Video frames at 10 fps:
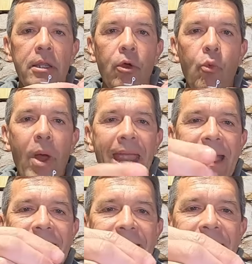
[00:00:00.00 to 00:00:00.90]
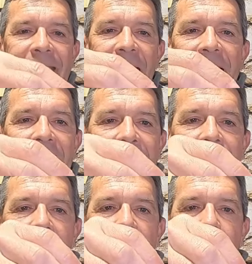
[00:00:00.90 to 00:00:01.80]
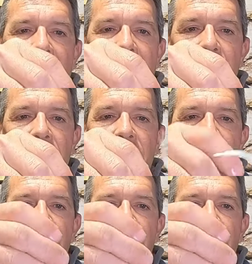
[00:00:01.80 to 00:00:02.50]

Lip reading: The weight is inside the bait.